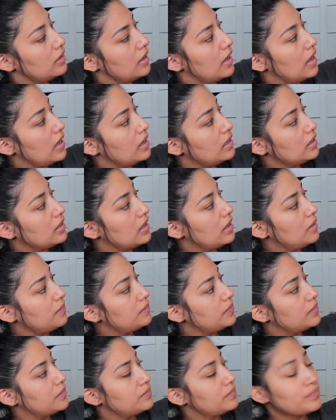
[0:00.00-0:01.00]
hang it
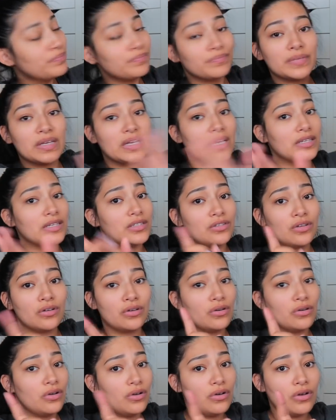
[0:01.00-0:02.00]
up because no,
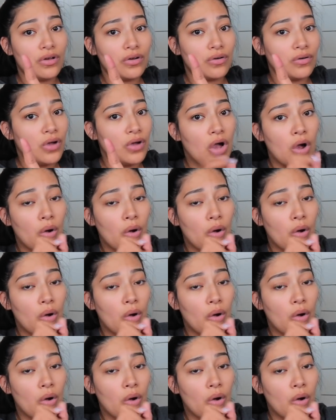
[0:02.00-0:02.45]
no, no, no.